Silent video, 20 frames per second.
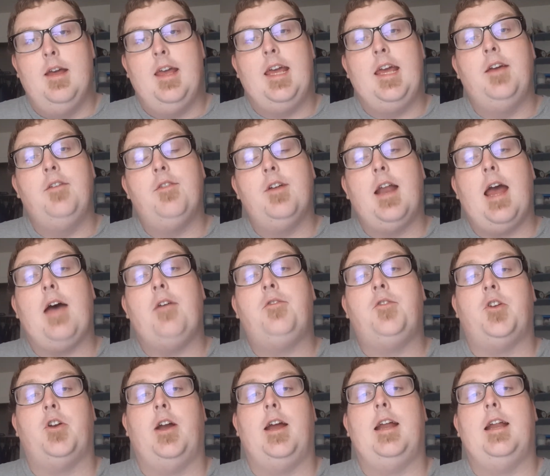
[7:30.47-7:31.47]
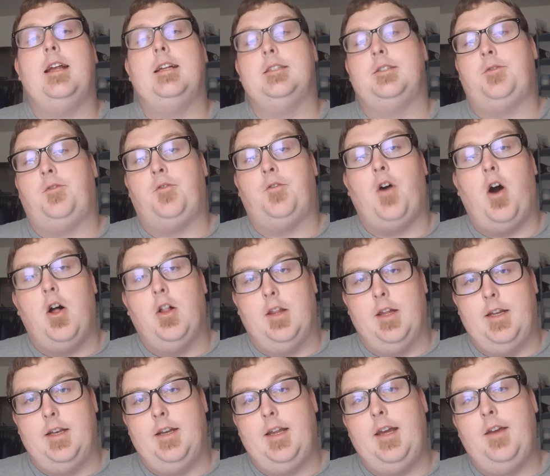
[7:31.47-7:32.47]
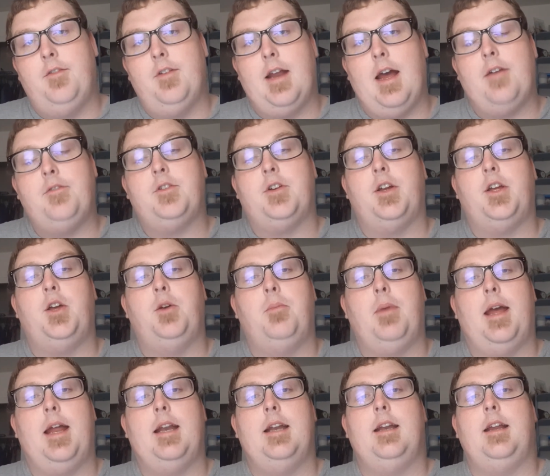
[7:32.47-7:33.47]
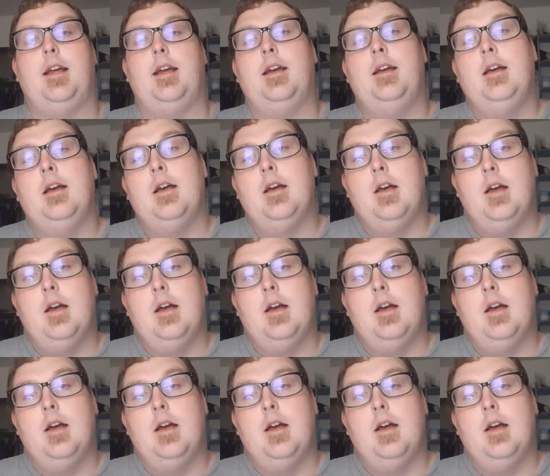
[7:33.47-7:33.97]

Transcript: even after it has fallen, even after humanity